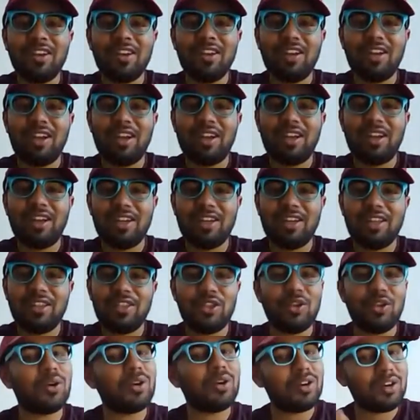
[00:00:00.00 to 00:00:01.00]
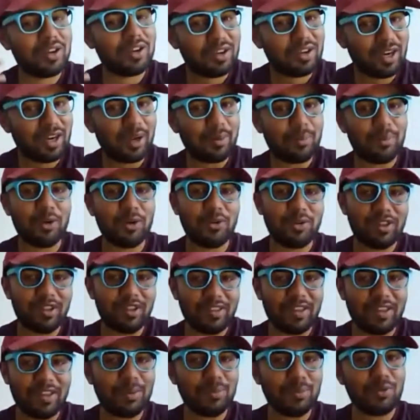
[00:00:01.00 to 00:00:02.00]
I thought about the
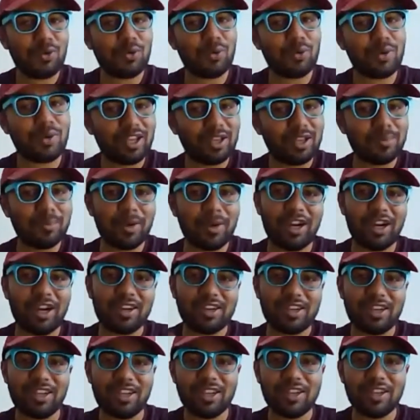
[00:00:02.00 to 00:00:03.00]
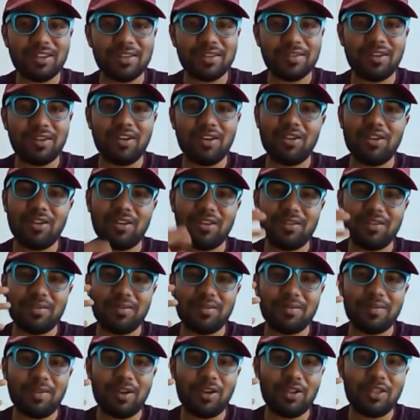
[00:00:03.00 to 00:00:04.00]
same story in Marathi, or
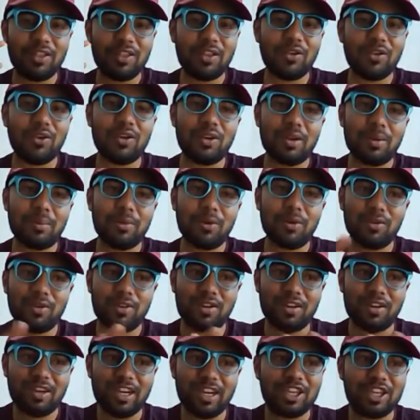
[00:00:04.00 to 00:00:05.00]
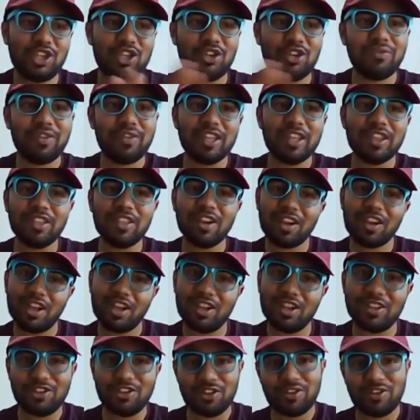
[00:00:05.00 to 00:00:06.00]
I thought about like shifting the
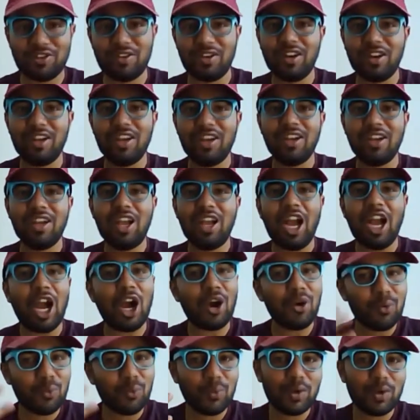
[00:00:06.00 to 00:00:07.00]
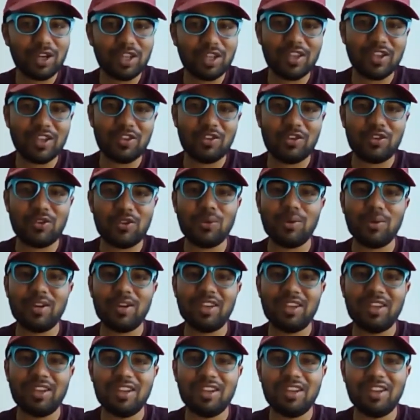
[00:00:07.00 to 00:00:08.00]
culture. How would this
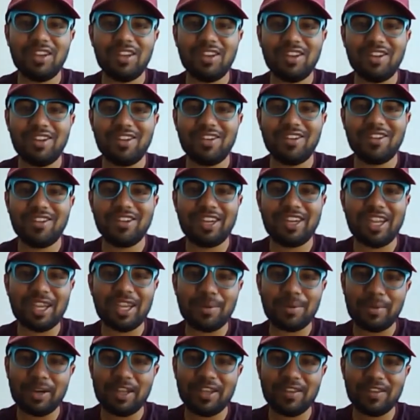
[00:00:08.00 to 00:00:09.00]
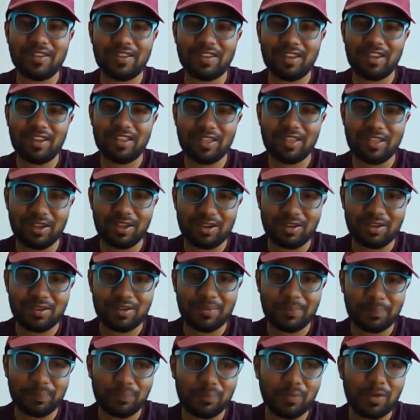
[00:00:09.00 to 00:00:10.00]
story take place in
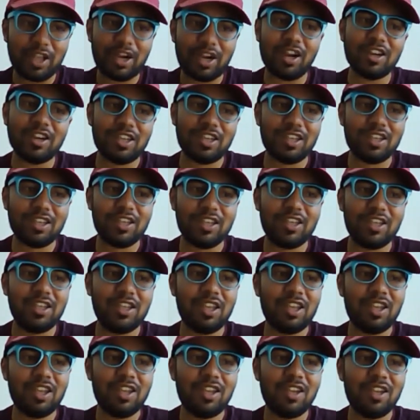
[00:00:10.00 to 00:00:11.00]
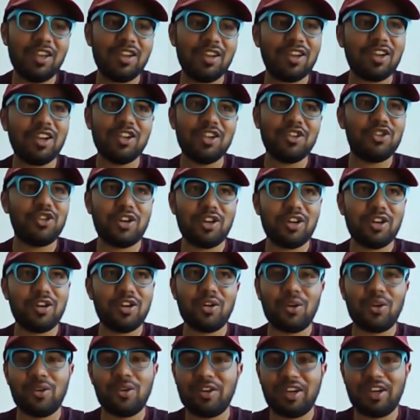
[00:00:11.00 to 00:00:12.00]
the Marathi cultural
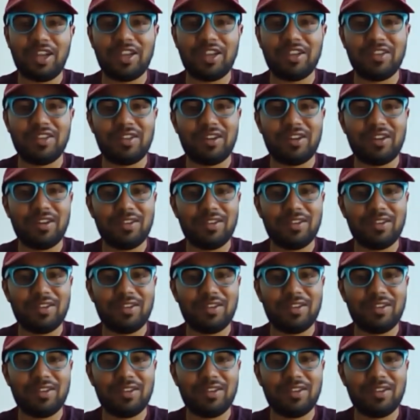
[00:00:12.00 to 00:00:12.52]
context?